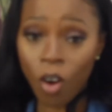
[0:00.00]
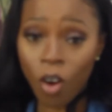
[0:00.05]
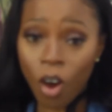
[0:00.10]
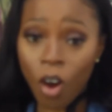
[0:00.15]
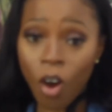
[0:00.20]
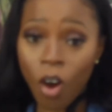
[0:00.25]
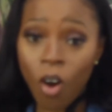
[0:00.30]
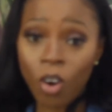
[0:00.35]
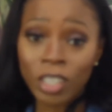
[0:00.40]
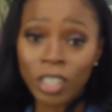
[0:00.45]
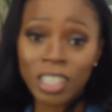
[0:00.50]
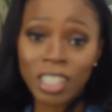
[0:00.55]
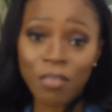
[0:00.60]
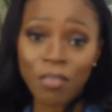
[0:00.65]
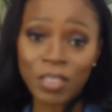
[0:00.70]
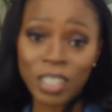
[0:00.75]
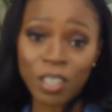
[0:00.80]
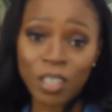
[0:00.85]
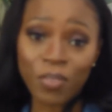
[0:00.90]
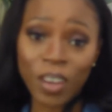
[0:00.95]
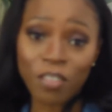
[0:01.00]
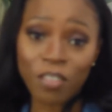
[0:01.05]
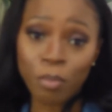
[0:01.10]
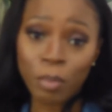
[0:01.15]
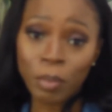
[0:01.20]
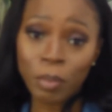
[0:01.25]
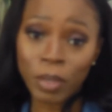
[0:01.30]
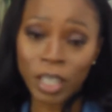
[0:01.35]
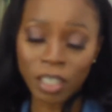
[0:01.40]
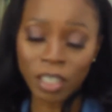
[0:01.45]
on 75 it
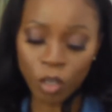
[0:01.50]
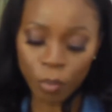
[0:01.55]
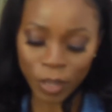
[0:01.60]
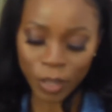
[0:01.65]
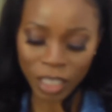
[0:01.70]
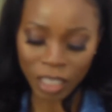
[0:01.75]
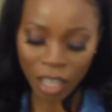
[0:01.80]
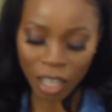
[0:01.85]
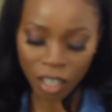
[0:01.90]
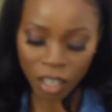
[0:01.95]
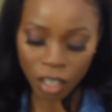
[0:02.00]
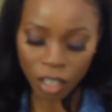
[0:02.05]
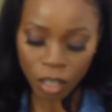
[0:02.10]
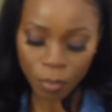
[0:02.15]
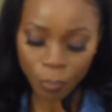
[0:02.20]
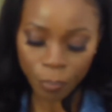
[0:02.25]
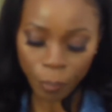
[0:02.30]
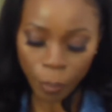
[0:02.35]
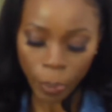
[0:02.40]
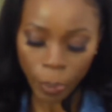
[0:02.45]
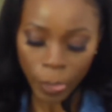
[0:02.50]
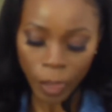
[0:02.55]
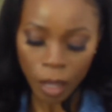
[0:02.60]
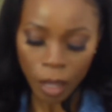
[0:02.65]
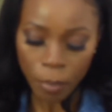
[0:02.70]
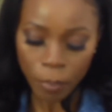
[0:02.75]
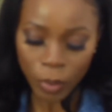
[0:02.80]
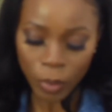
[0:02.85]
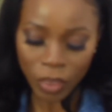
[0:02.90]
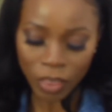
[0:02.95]
made me a little bit darker.
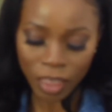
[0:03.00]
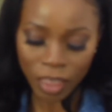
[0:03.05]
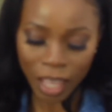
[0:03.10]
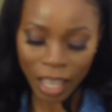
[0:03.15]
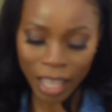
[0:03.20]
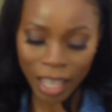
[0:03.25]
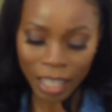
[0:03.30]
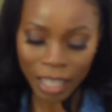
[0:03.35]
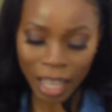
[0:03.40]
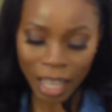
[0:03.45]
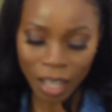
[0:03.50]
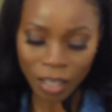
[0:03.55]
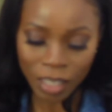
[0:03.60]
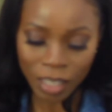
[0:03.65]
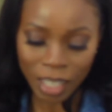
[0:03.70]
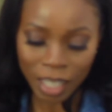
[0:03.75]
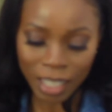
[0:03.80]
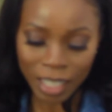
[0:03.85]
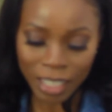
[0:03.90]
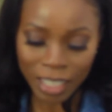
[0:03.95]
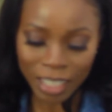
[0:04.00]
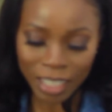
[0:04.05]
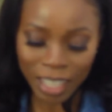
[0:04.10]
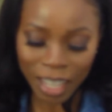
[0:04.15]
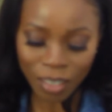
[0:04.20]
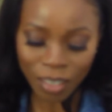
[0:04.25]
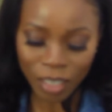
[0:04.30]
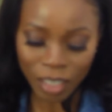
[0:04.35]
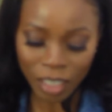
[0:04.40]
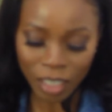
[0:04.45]
But then I'll take it
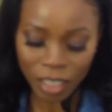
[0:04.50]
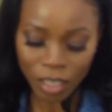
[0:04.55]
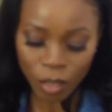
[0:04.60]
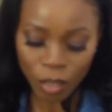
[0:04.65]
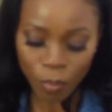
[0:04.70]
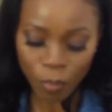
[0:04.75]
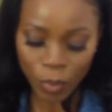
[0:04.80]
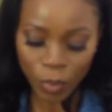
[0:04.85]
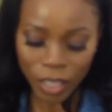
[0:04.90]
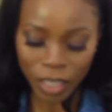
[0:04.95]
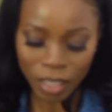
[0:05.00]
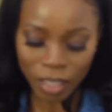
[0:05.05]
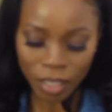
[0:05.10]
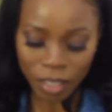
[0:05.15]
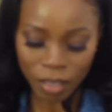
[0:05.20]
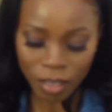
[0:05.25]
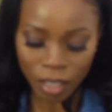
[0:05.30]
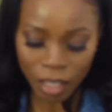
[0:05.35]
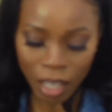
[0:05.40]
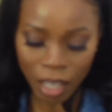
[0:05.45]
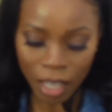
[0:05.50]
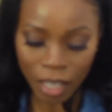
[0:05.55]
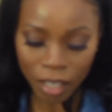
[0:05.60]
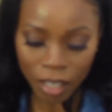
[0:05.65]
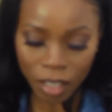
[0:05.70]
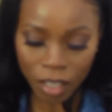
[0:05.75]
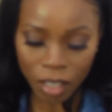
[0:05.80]
down a little bit to like,